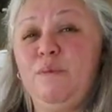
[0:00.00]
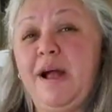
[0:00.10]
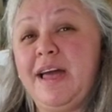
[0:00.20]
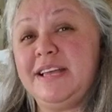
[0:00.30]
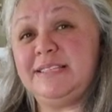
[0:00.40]

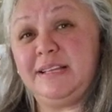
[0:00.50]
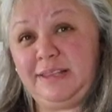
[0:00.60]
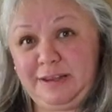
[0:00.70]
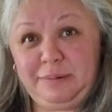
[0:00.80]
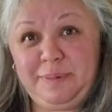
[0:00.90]
rise a
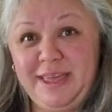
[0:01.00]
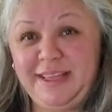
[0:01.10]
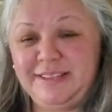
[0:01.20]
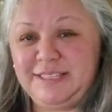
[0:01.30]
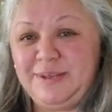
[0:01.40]
little
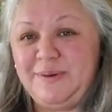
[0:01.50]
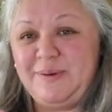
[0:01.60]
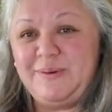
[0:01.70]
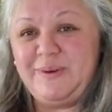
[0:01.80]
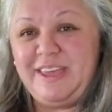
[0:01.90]
bit,
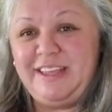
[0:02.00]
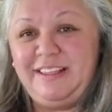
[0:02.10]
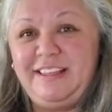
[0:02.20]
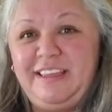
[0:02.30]
so it,